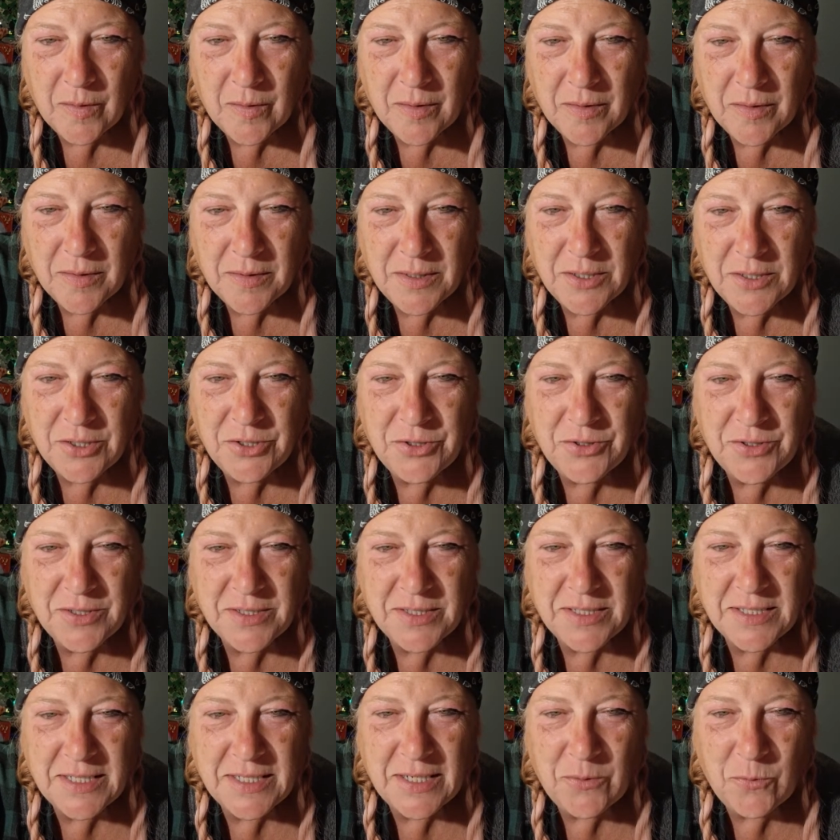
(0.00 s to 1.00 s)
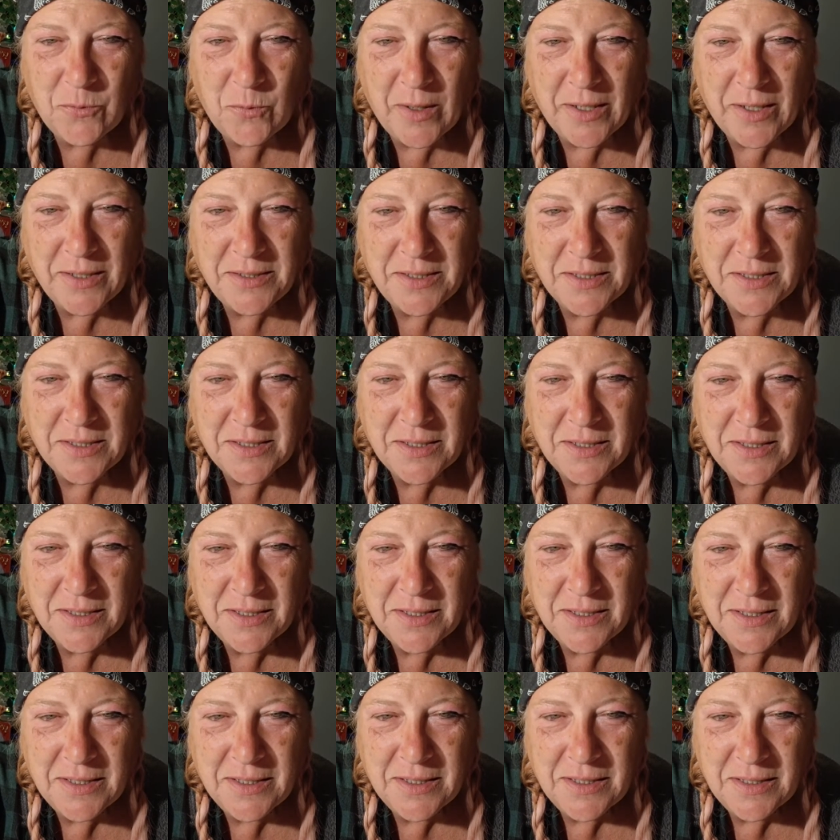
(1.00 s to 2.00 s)
Did you just say what?
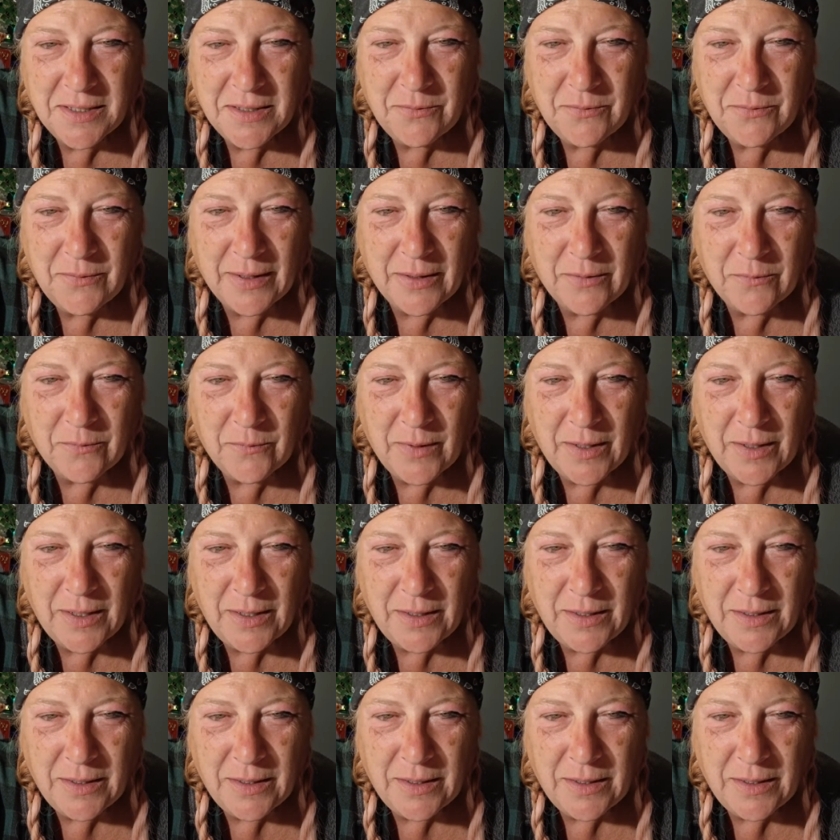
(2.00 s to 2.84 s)
Wait, what?